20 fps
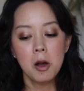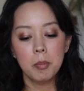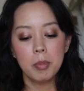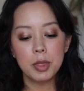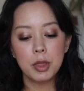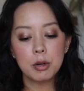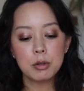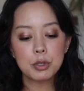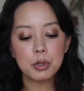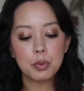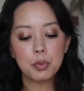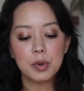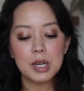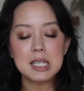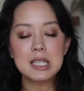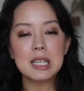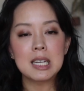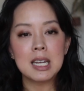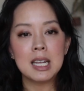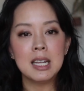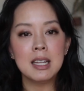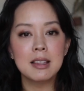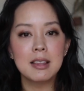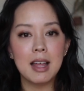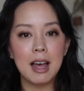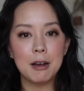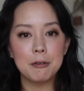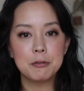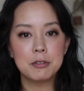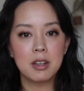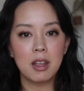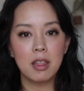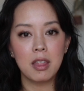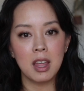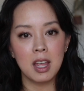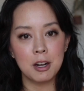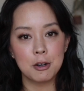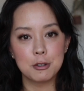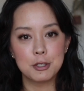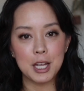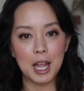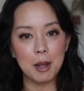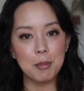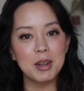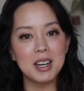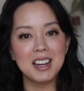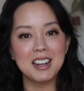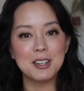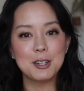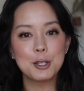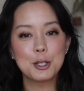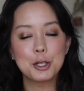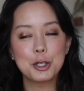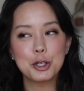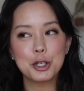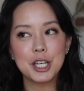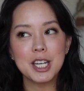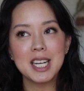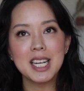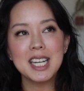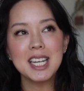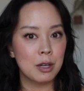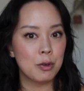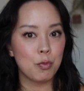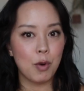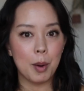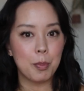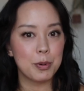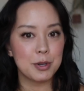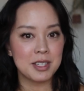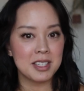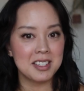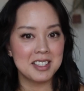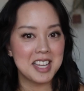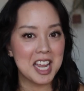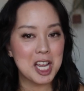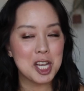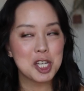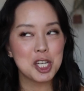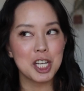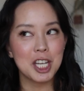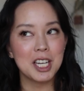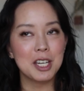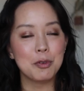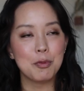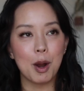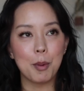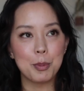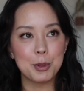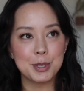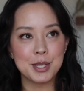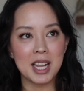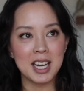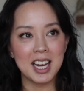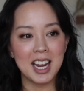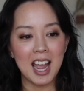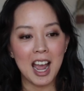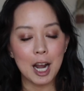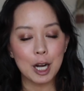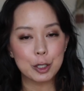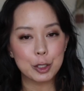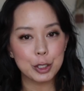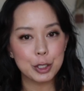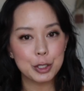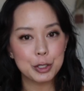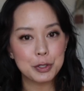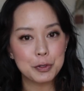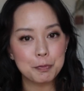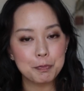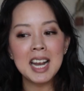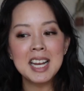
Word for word: but there's a reason he left the entertainment industry and representation and representing actors.